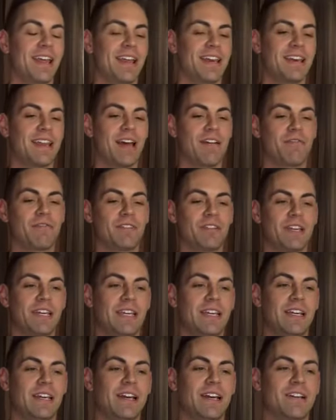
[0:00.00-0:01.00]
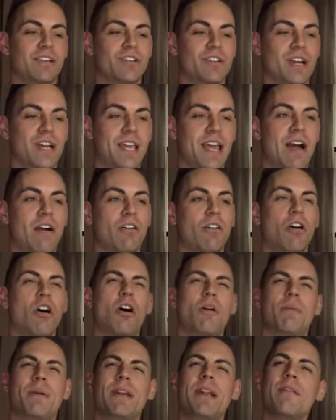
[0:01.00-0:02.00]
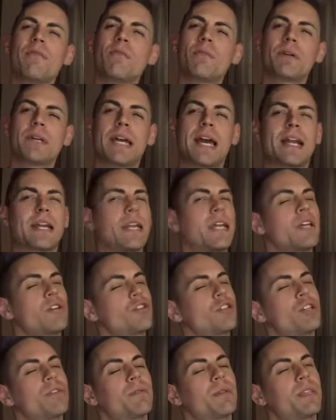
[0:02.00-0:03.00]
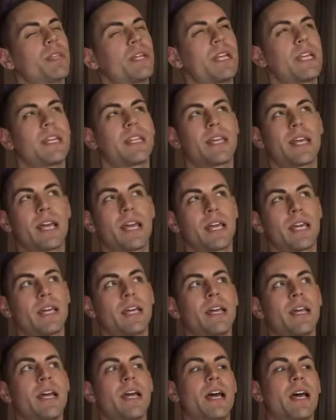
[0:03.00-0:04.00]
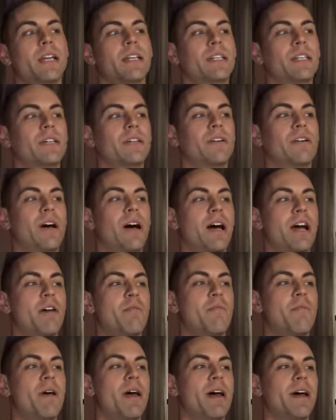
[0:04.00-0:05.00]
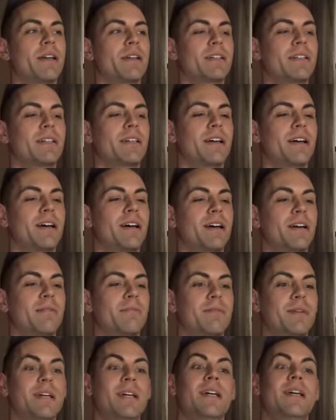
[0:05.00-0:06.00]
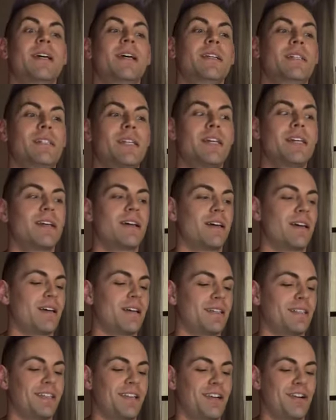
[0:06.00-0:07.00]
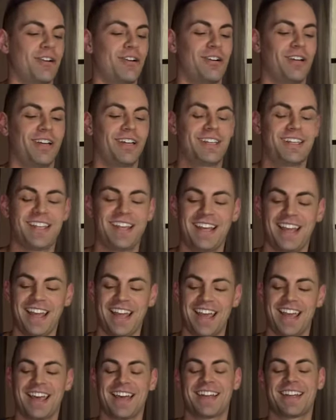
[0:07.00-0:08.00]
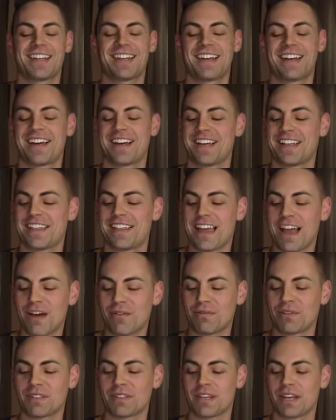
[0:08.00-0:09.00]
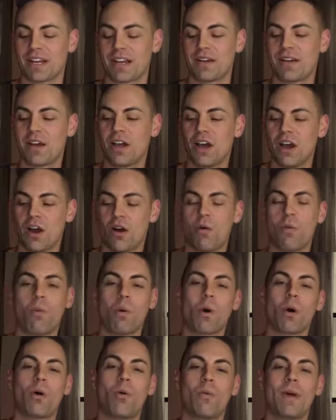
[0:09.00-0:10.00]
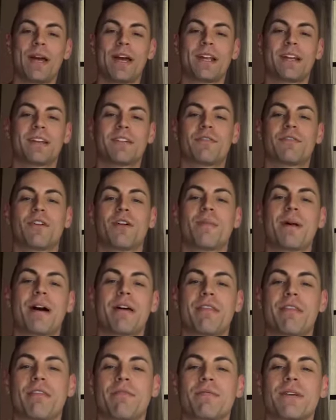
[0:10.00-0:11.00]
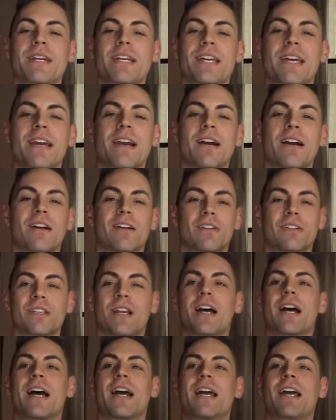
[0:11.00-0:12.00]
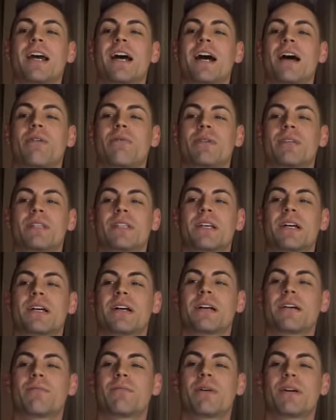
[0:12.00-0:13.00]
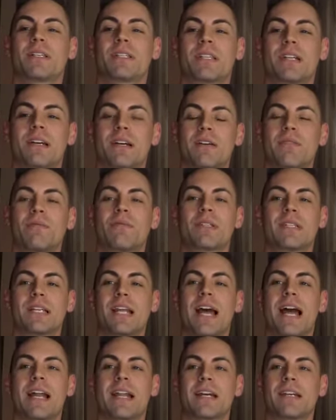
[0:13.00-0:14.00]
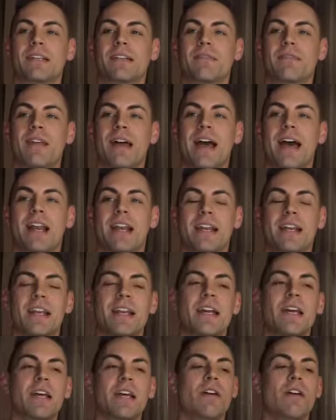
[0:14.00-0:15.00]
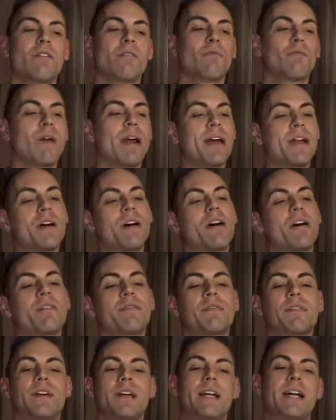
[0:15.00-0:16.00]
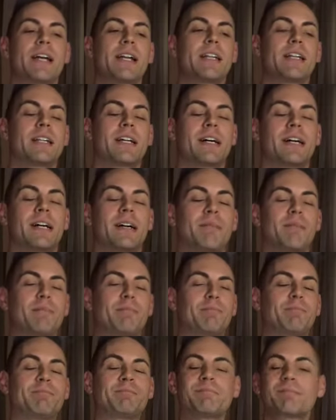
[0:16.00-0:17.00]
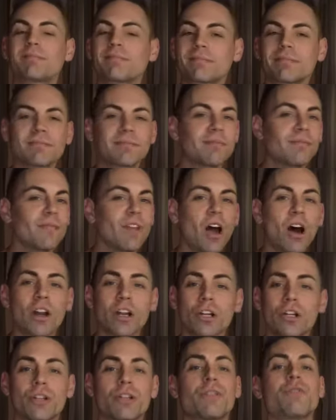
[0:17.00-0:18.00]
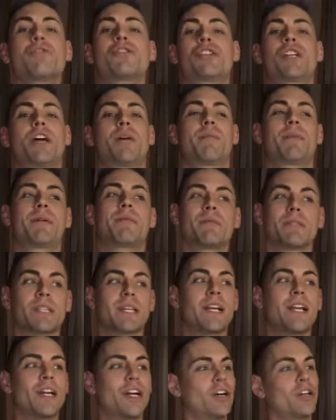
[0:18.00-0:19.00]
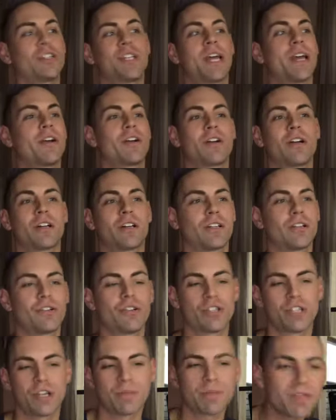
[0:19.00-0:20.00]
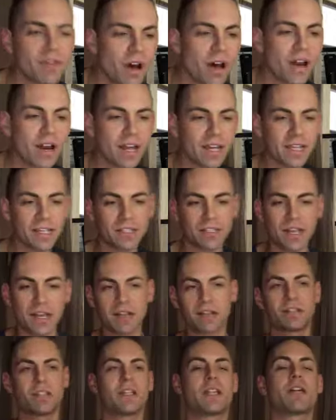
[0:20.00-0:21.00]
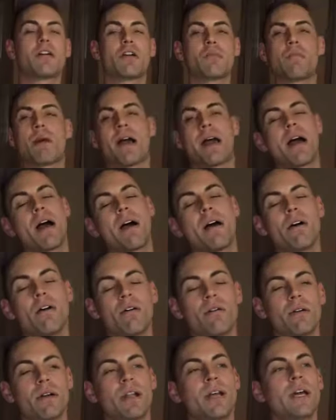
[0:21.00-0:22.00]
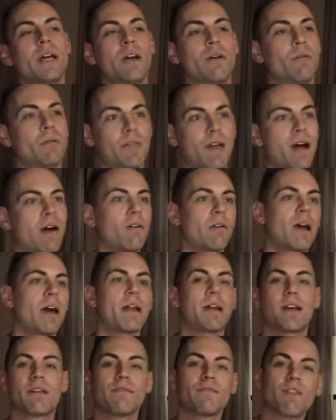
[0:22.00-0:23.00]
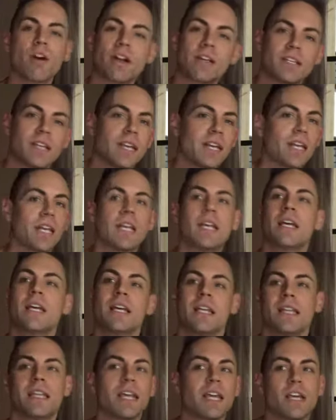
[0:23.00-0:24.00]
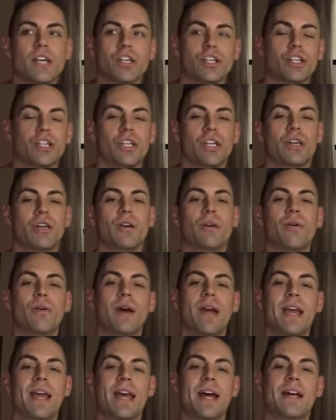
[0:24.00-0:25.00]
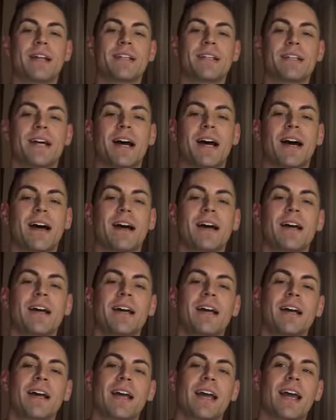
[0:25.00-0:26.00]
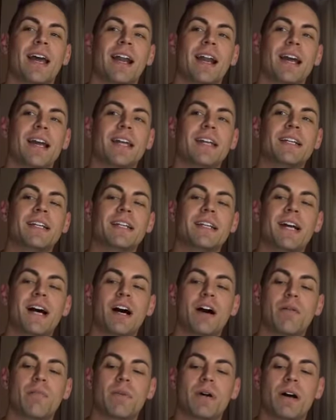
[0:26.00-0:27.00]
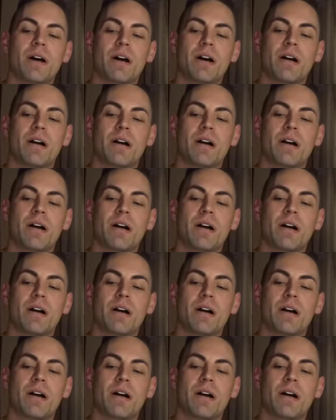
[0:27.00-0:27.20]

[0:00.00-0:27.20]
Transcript: definitely drink alcohol, but never really had an issue with anything until I met Tina, as they call it, and that was a whirlwind. For about 3 years, I was an addict of that, and ran off and on a cruise ship, and was an entertainer on a cruise ship. Thought I could get clean on my own without kind of confronting the issue, and I ended up